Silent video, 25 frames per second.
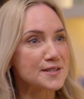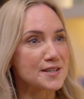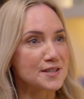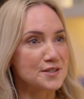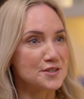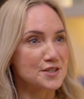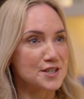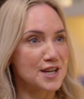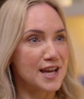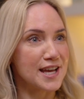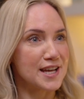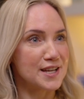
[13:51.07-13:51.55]
had
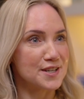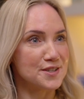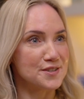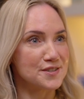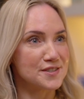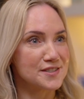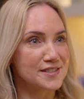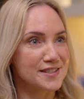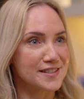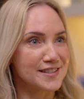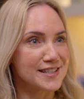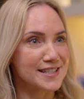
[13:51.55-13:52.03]

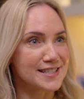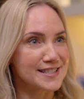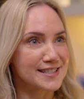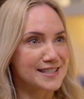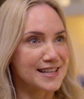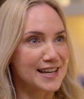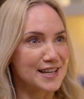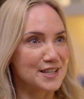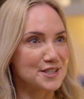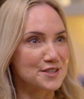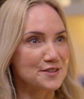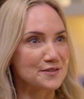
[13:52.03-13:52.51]
changed at this
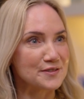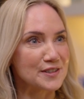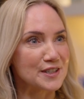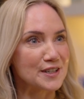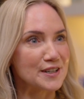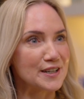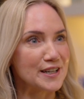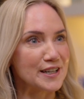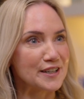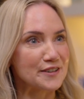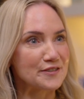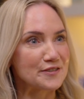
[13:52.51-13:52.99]
stage of
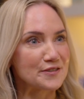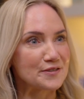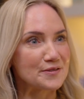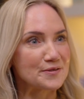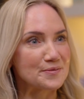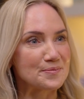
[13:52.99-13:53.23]
life.